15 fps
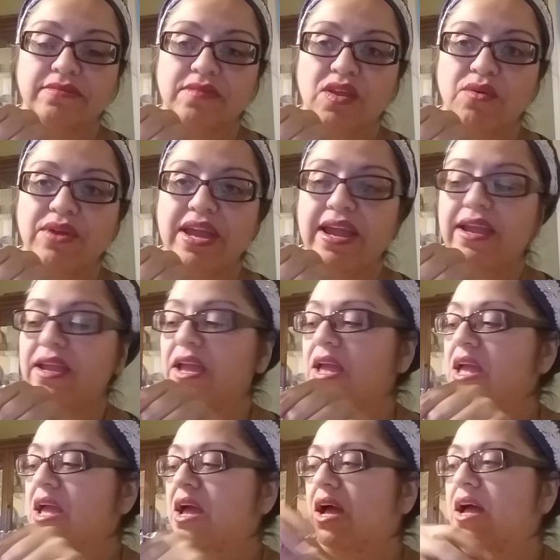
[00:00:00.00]
Okay,
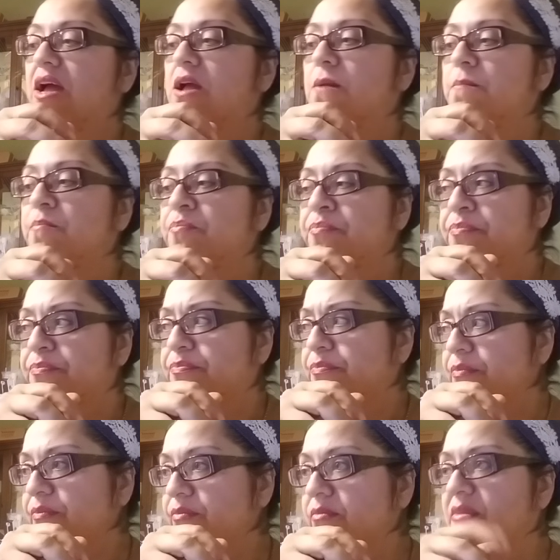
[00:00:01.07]

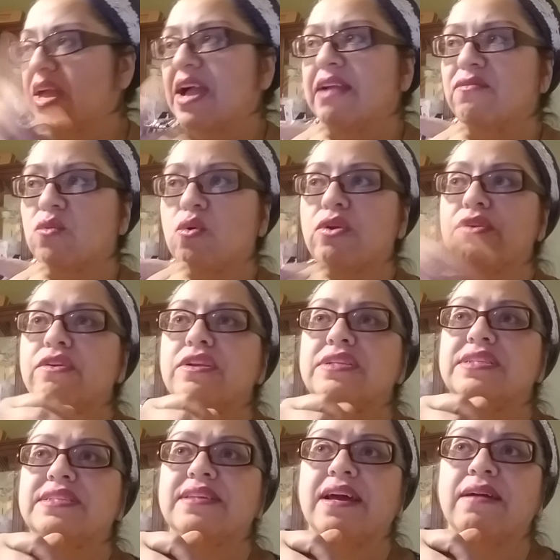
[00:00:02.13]
I've ordered
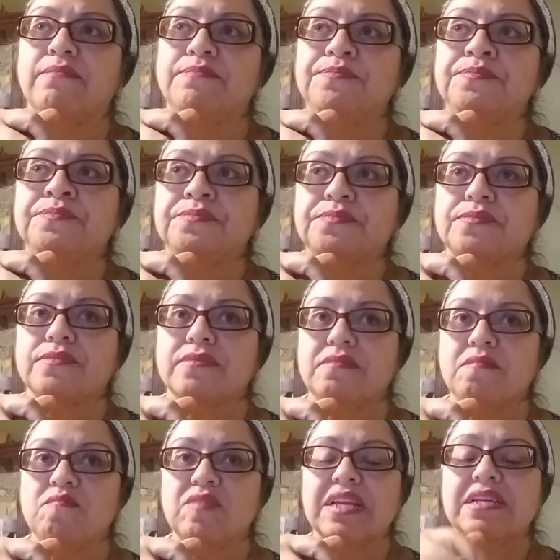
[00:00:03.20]
some
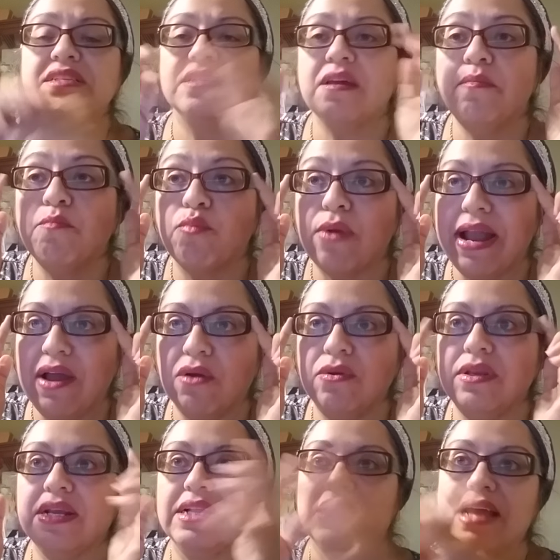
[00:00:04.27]

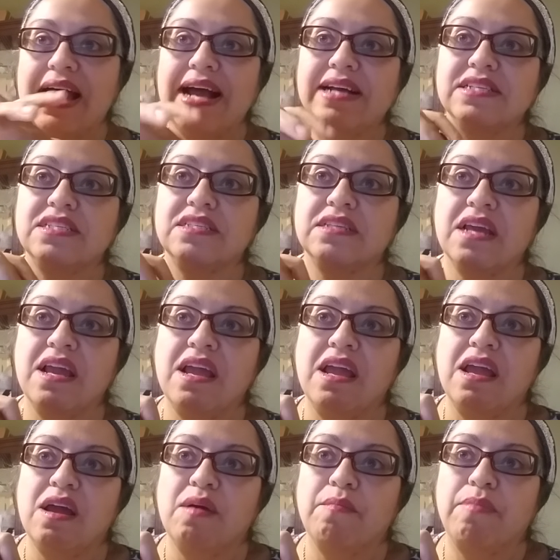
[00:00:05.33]
brown glass
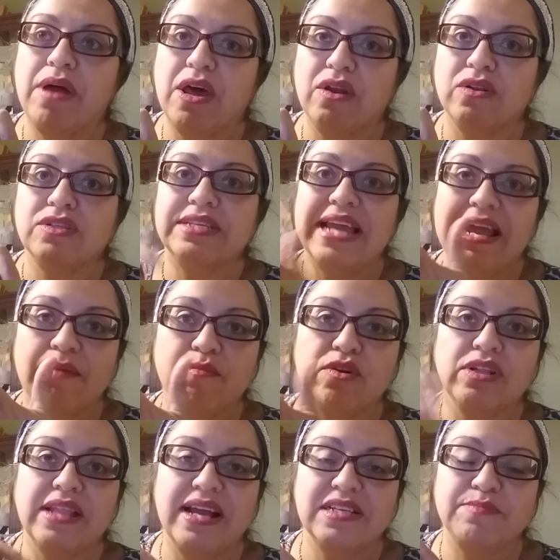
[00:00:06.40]
bottles, amber
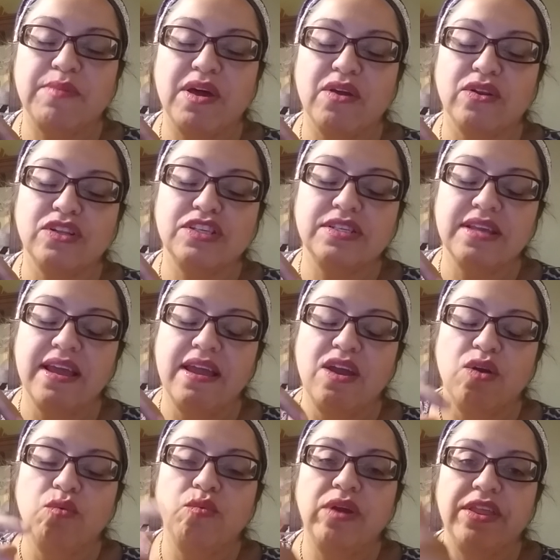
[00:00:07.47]
glass bottles
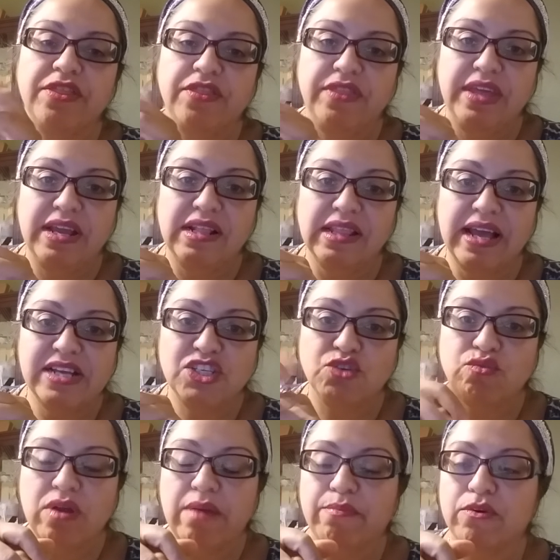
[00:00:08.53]
with the glass
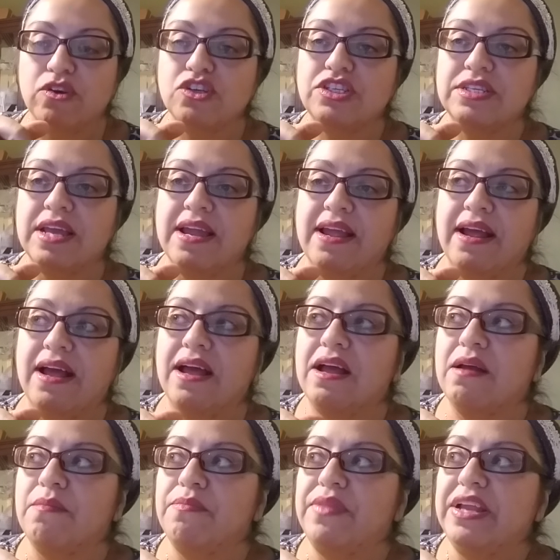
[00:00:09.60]
droppers.
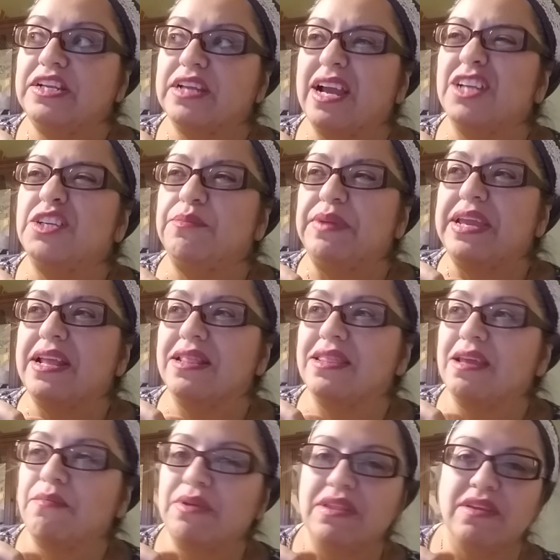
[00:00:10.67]
I should be getting
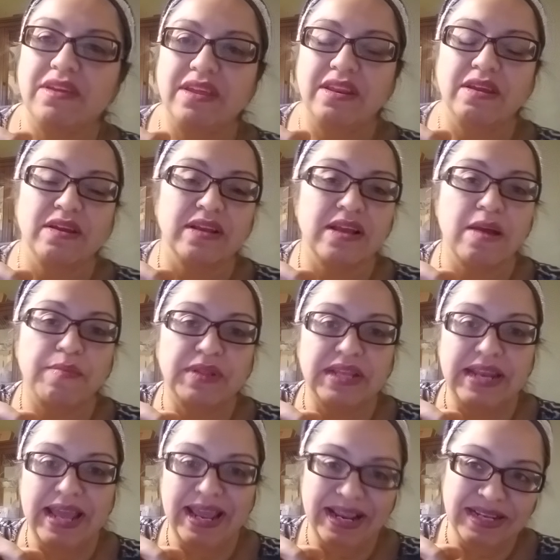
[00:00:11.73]
them in a couple of
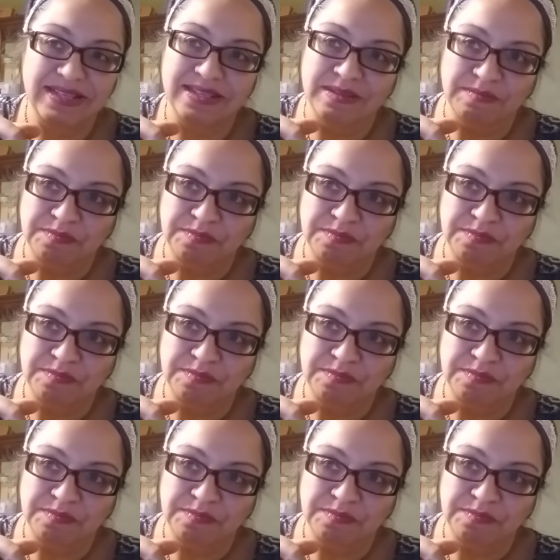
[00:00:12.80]
days.